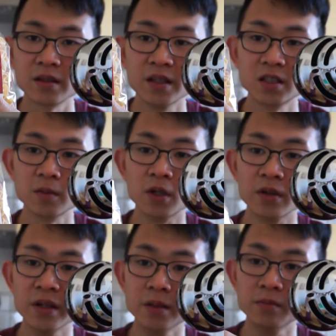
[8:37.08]
takes
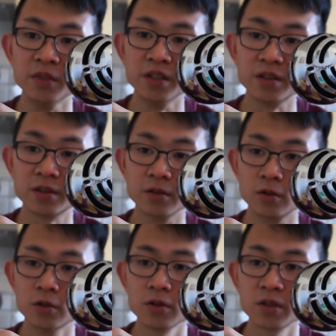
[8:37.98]
about 8 minutes to
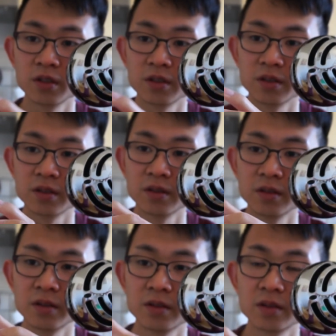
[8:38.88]
cook.
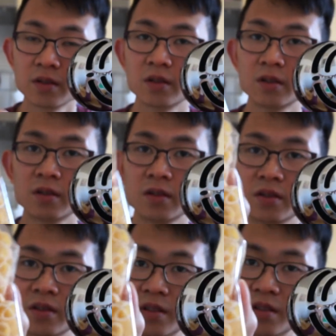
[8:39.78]

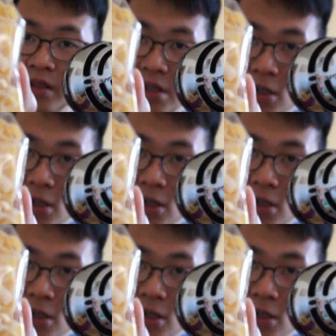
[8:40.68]
As you can see,